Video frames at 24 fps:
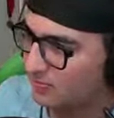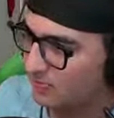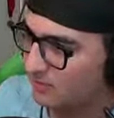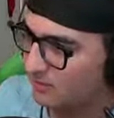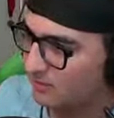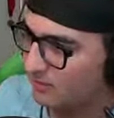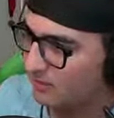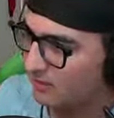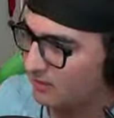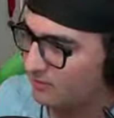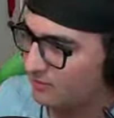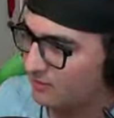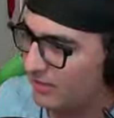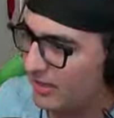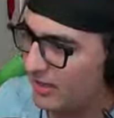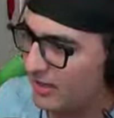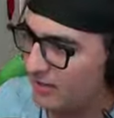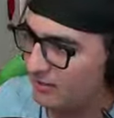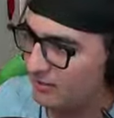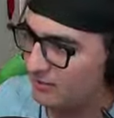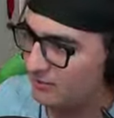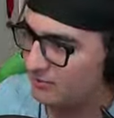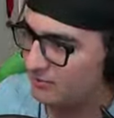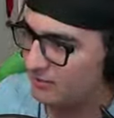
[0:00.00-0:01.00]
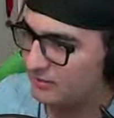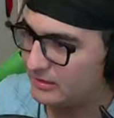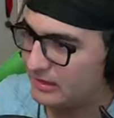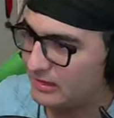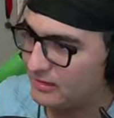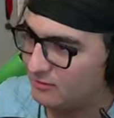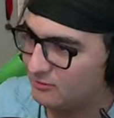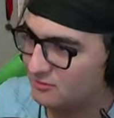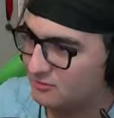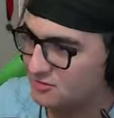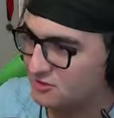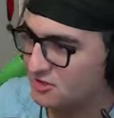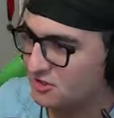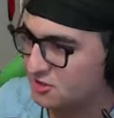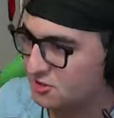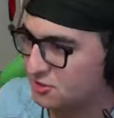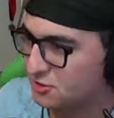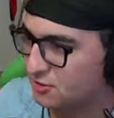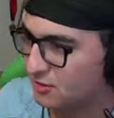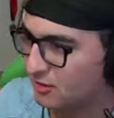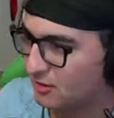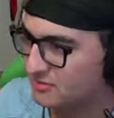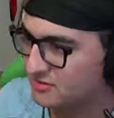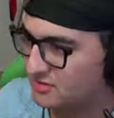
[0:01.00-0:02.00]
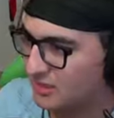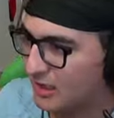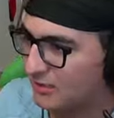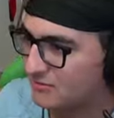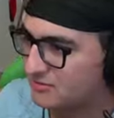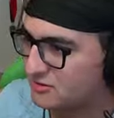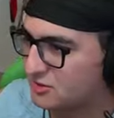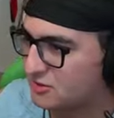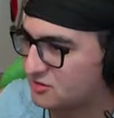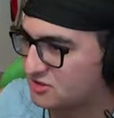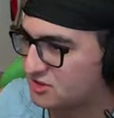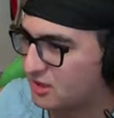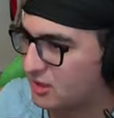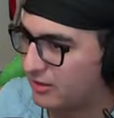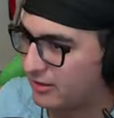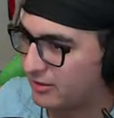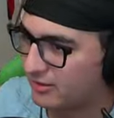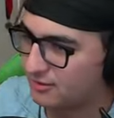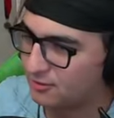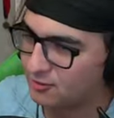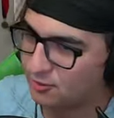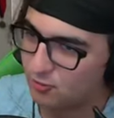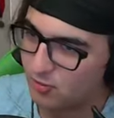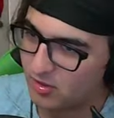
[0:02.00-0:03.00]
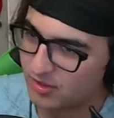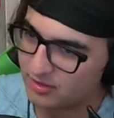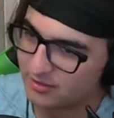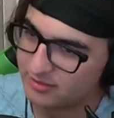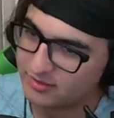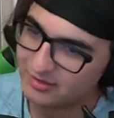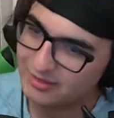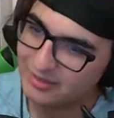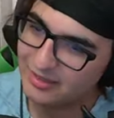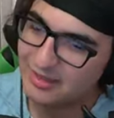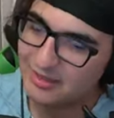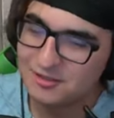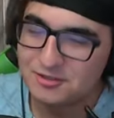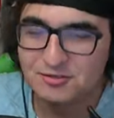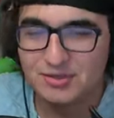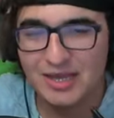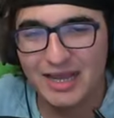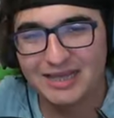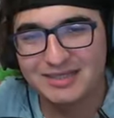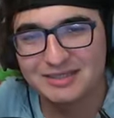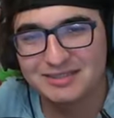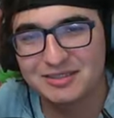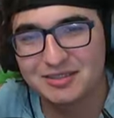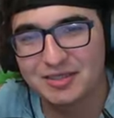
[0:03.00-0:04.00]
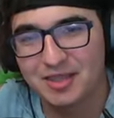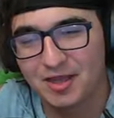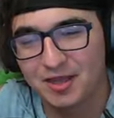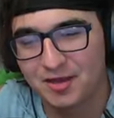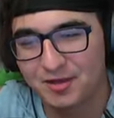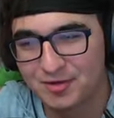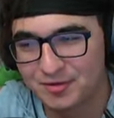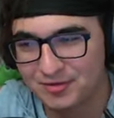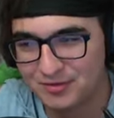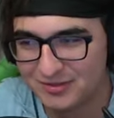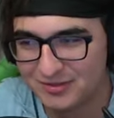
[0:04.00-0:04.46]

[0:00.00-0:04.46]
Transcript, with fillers: All right. And now just you. I'm, I'm so sorry, little one. You had to go.